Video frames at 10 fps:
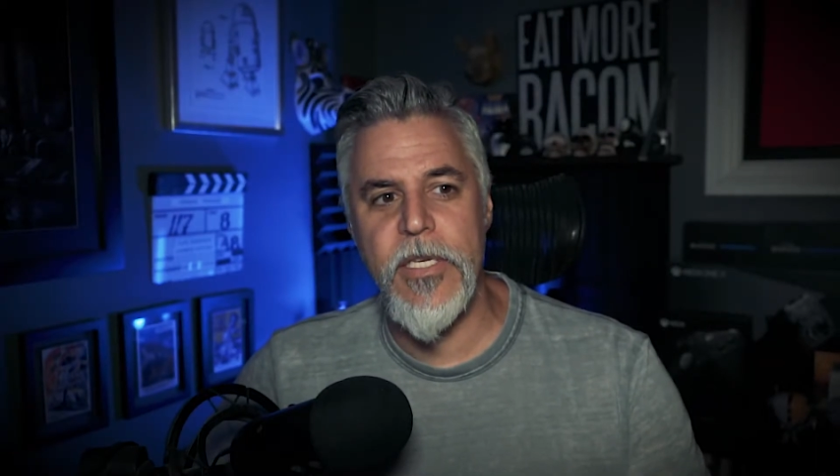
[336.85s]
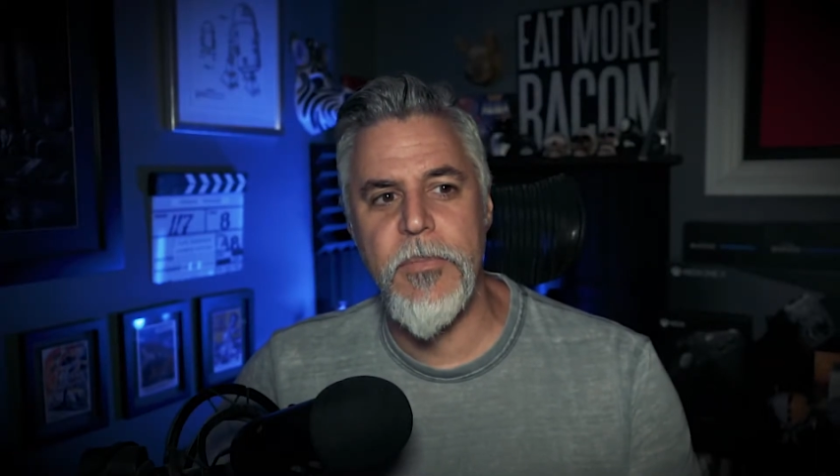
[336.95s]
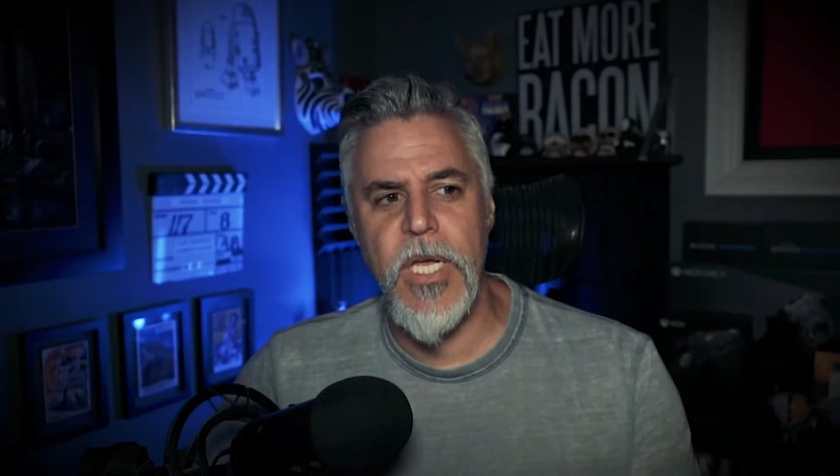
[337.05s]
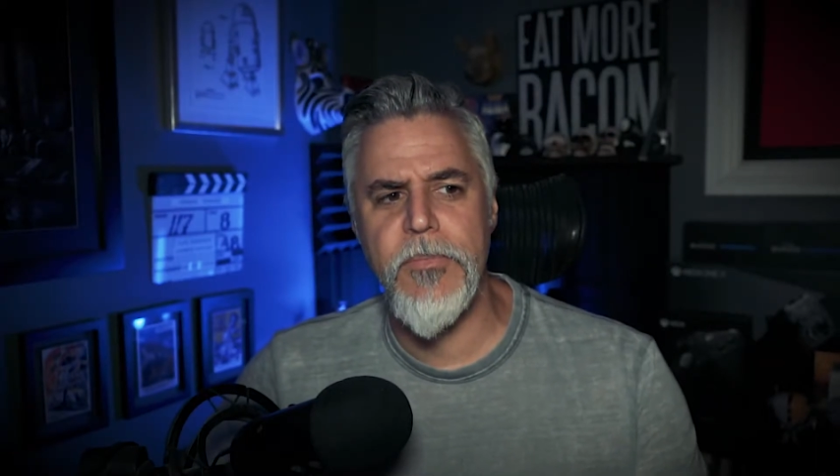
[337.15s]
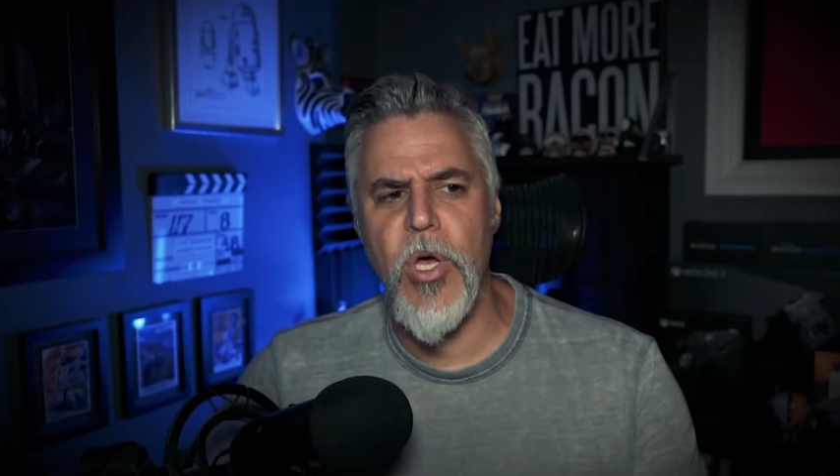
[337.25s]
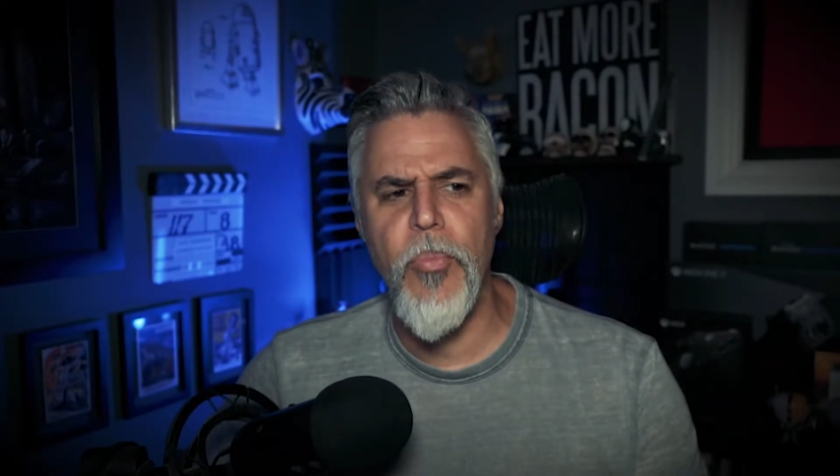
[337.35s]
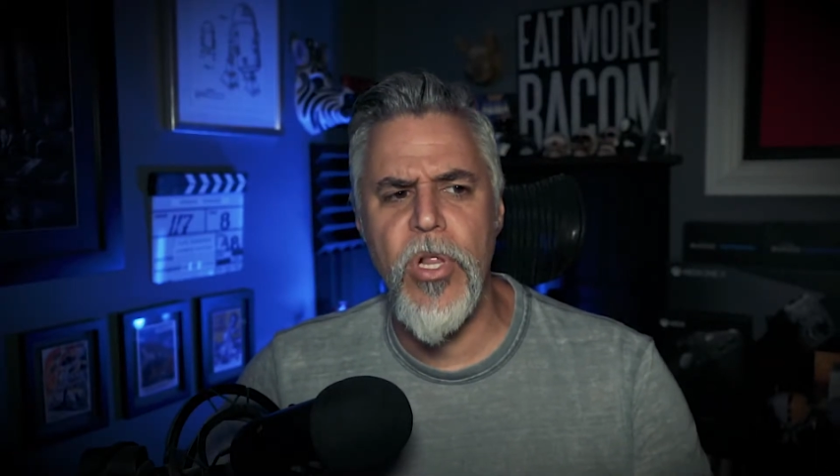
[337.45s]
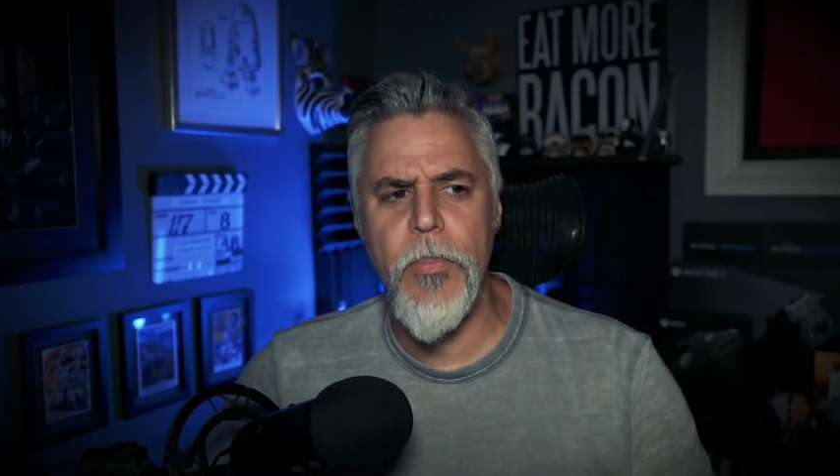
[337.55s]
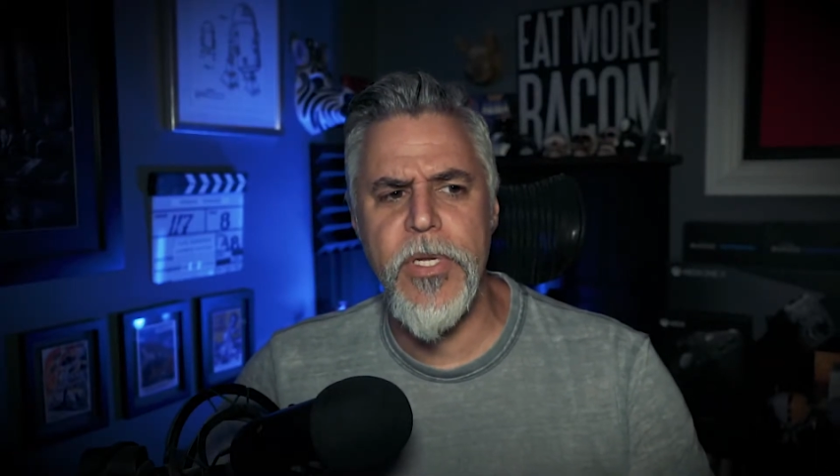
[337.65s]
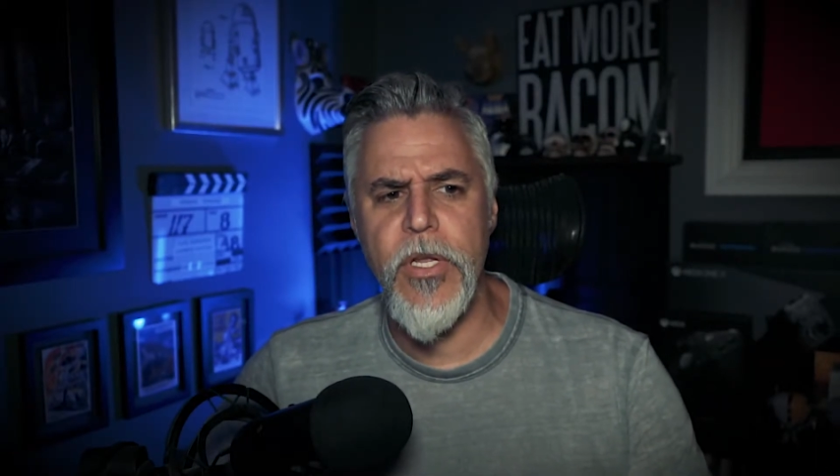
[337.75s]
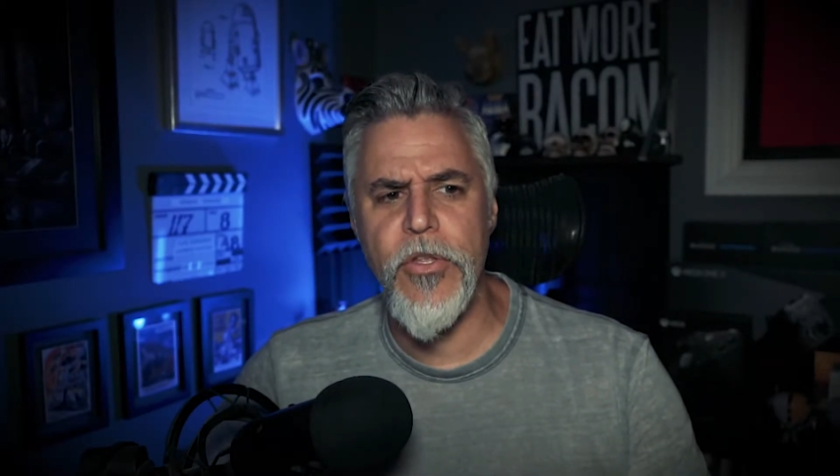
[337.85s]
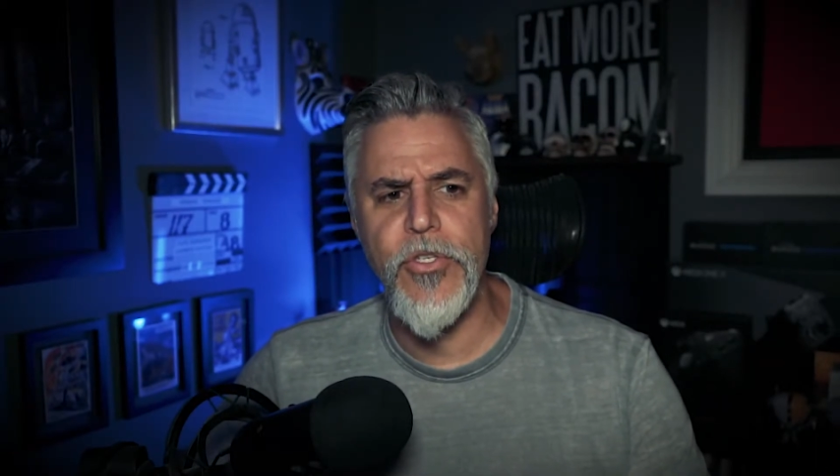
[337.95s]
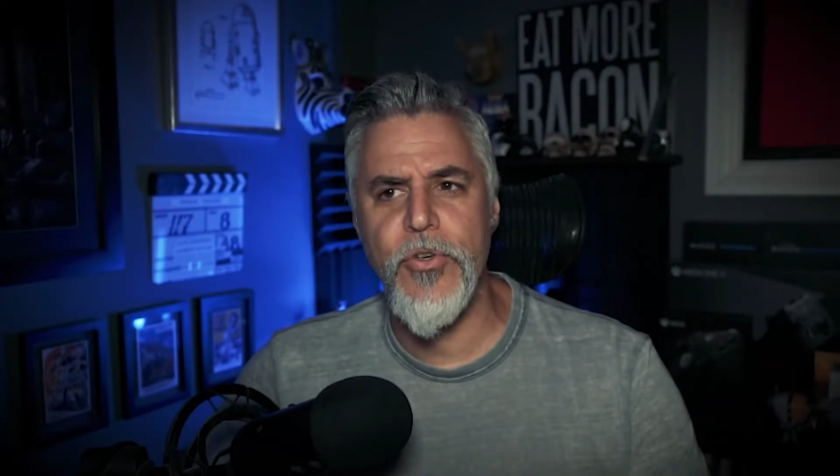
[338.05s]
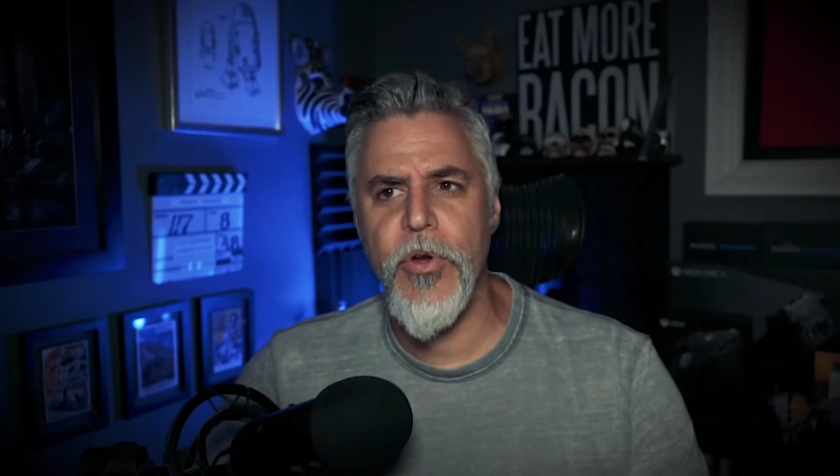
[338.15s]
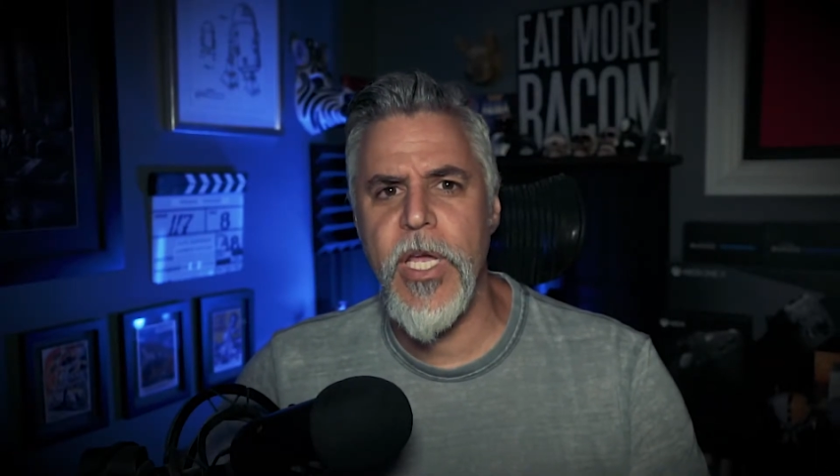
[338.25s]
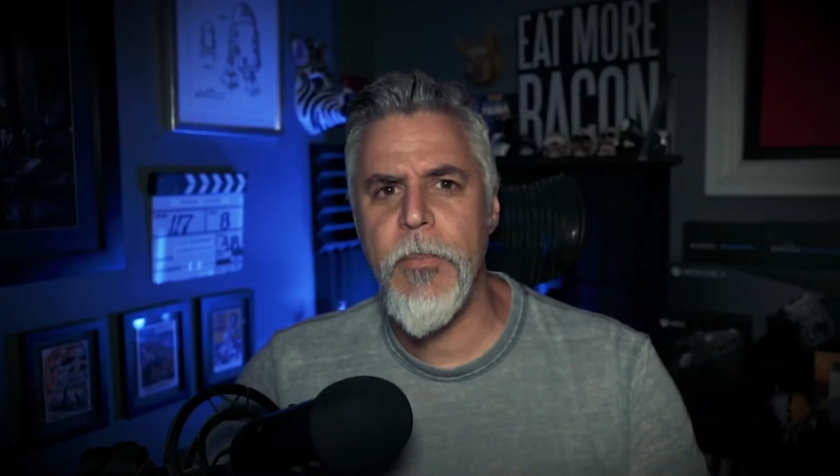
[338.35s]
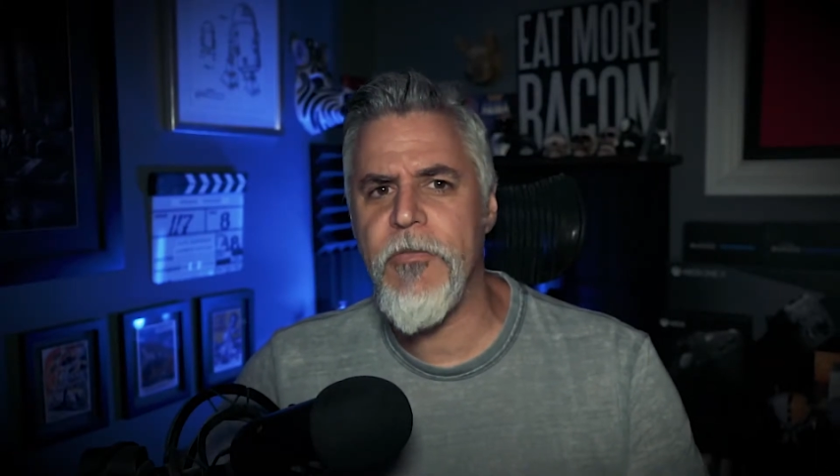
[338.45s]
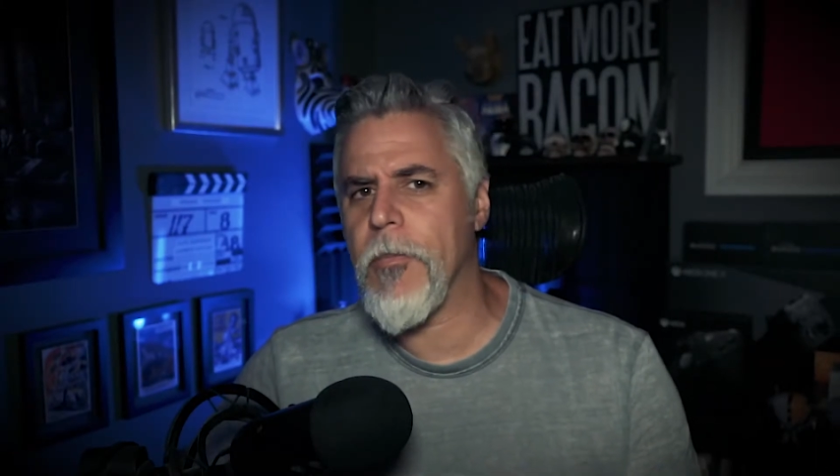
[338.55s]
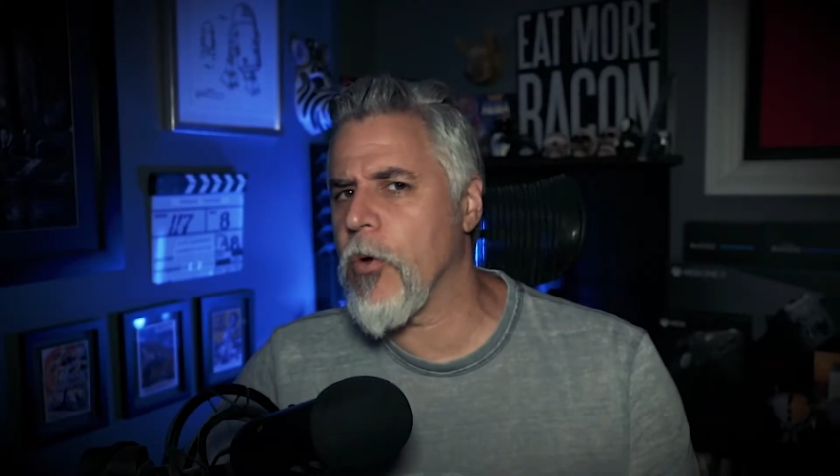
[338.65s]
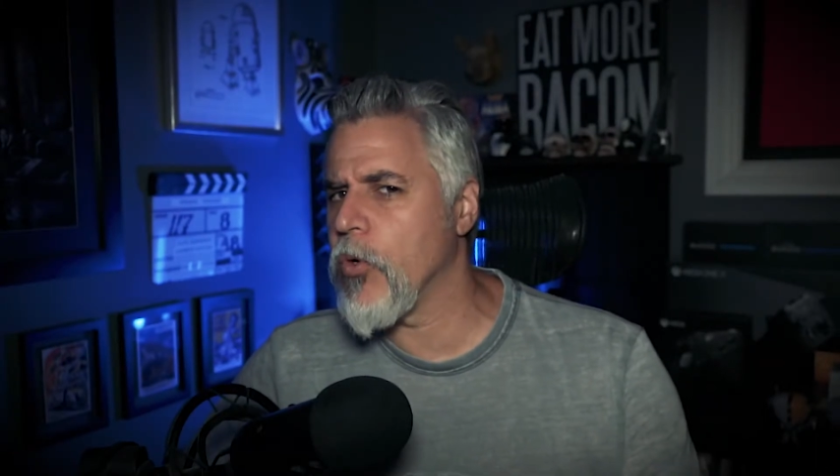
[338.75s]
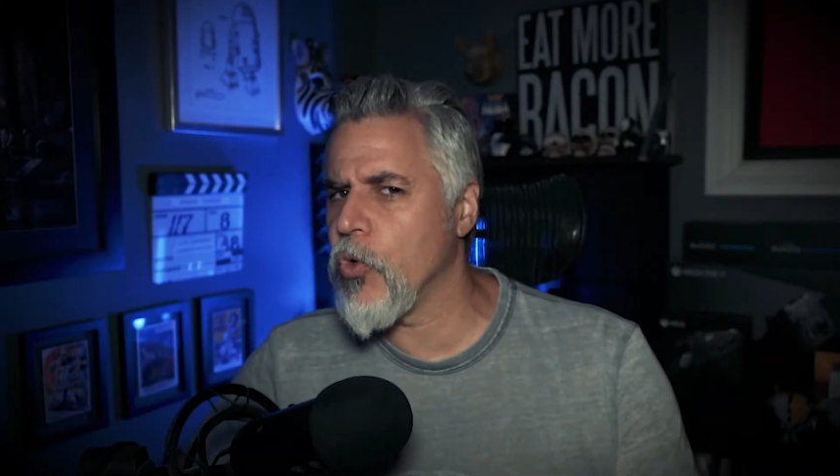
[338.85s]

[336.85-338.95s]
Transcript: Sometimes I'll pull up another stream if I'm going to